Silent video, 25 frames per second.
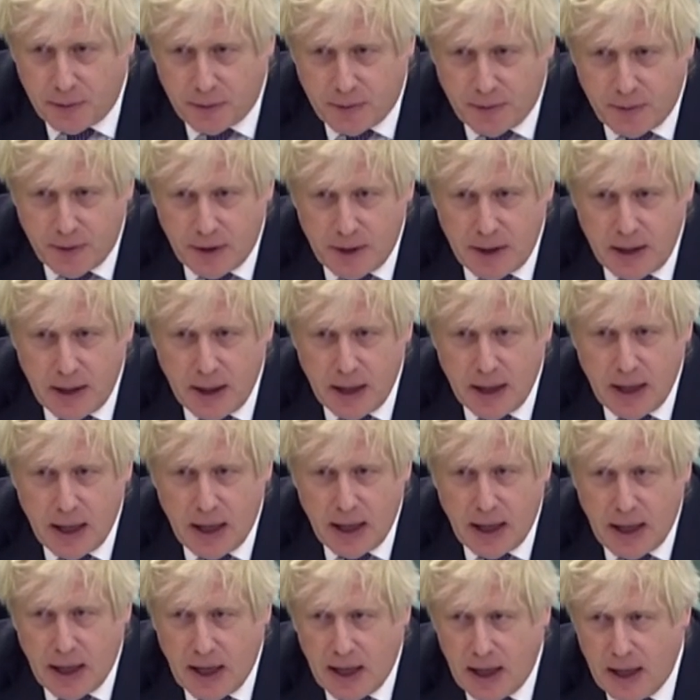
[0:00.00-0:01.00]
is also
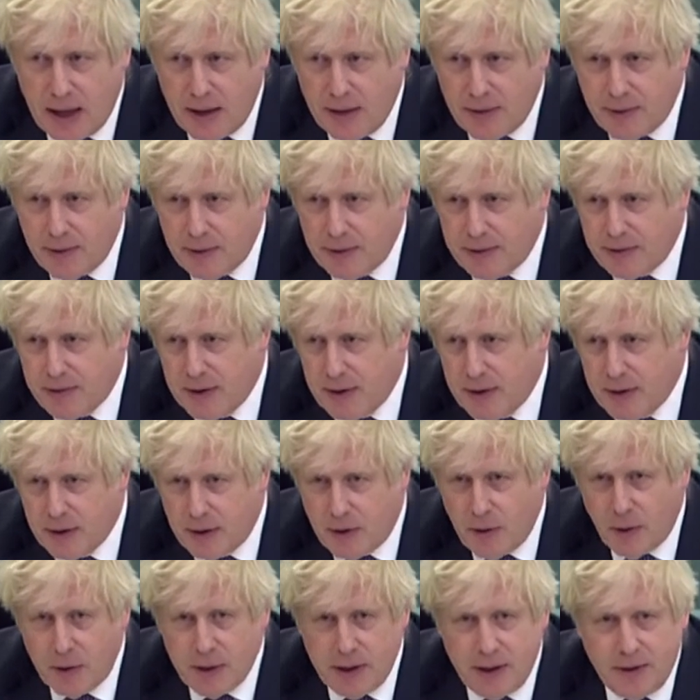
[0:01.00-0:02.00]
being partly
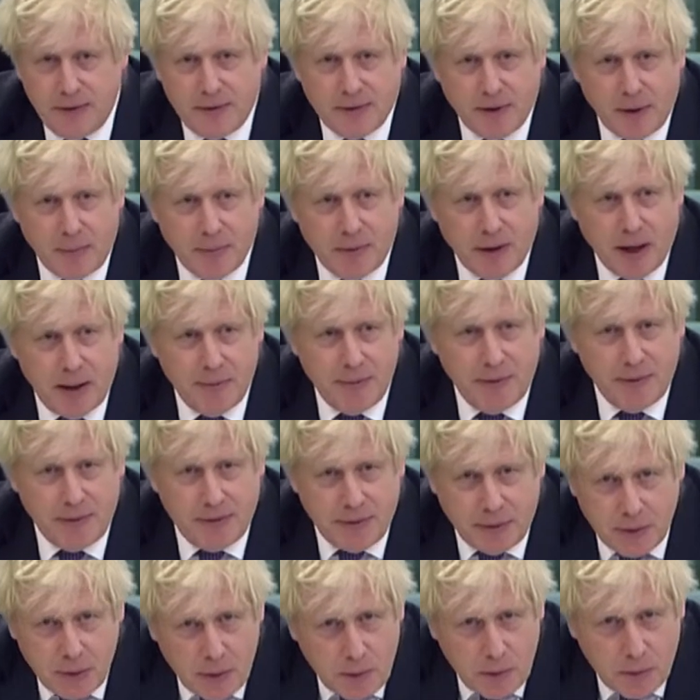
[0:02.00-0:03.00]
blamed.
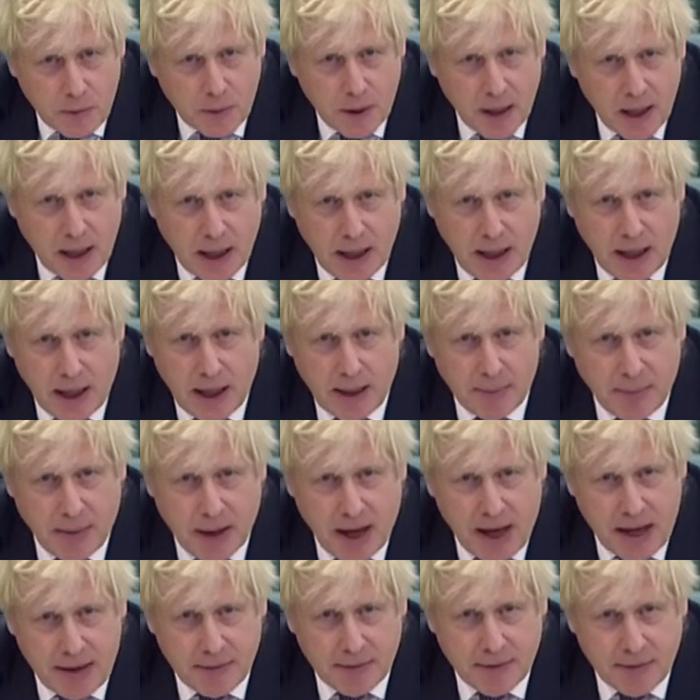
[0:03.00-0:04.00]
Johnson's
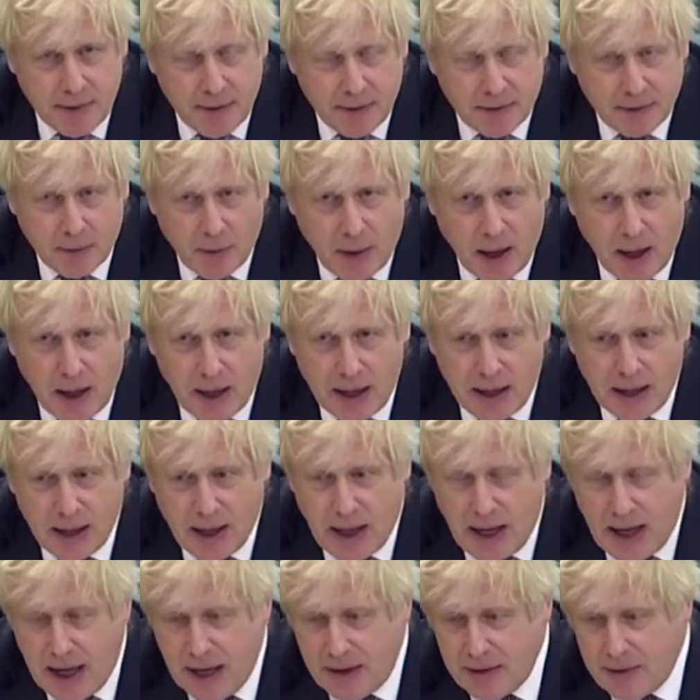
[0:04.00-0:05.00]
government has been mired
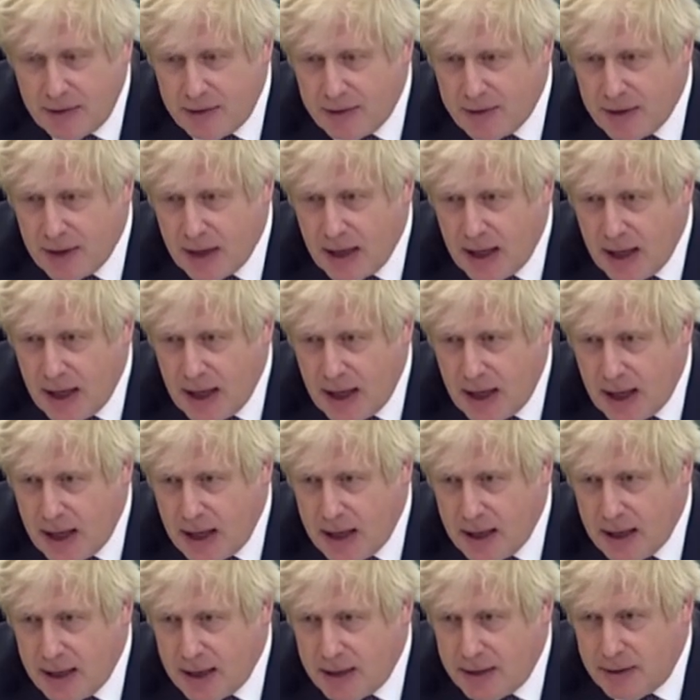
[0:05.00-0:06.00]
in sleaze
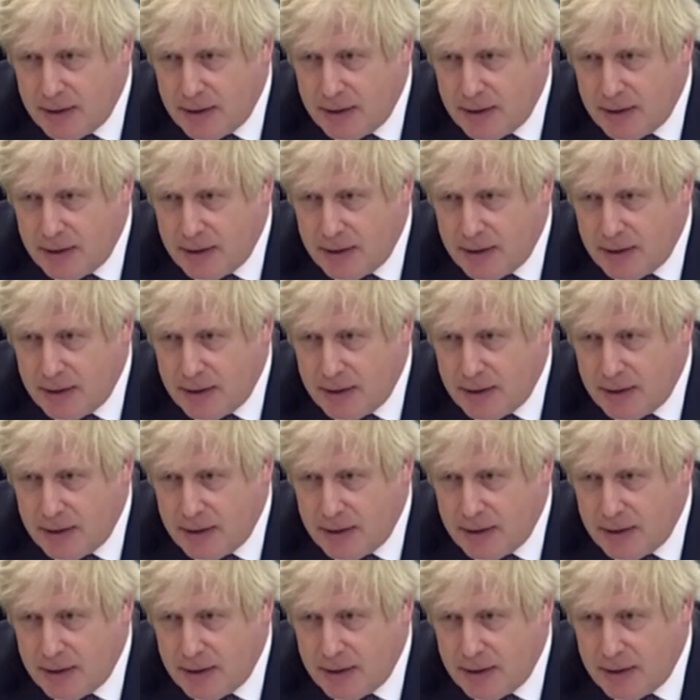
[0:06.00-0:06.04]
claims after